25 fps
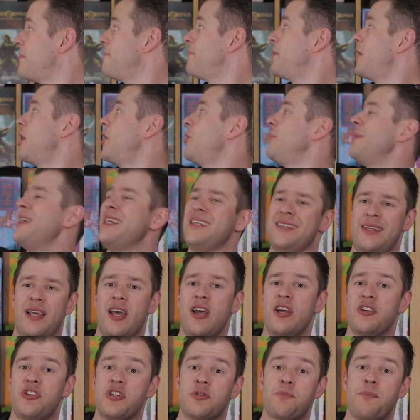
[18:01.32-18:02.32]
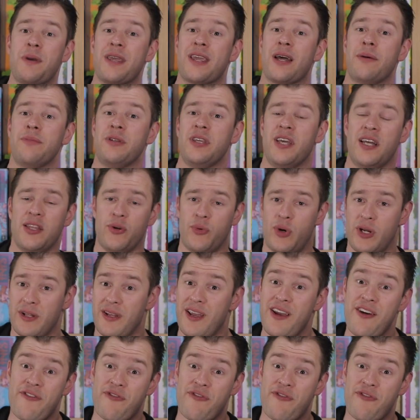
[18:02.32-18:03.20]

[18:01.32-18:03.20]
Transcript: then by all means, just pick up the other one.